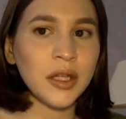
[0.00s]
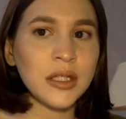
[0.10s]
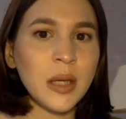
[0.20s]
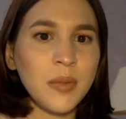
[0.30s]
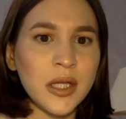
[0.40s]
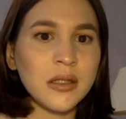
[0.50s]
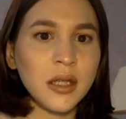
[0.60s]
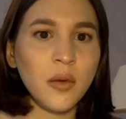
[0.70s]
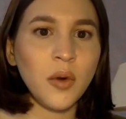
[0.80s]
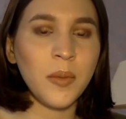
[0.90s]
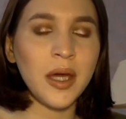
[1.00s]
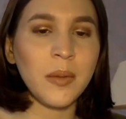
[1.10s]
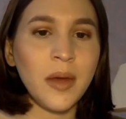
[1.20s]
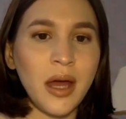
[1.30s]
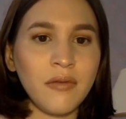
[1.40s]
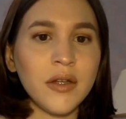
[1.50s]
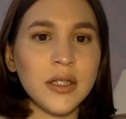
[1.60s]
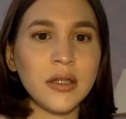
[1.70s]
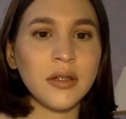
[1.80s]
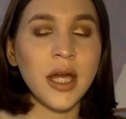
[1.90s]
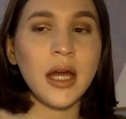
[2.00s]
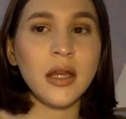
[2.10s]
because I basically wore makeup every single day.